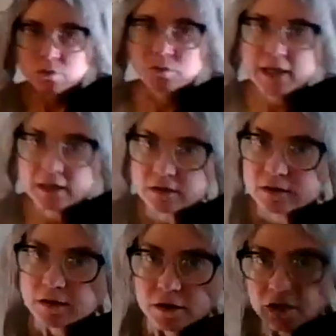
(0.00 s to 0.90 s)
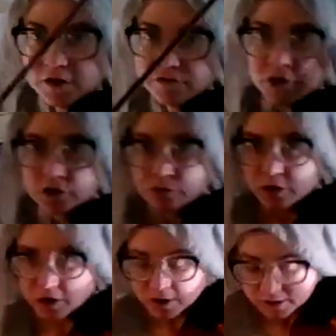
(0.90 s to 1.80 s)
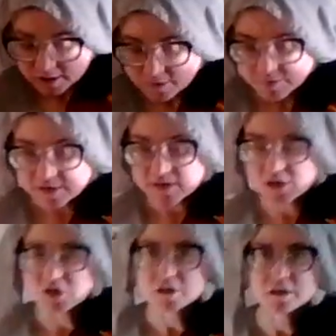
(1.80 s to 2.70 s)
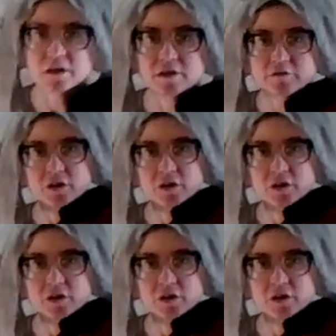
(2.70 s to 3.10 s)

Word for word: Well, if you were in the position of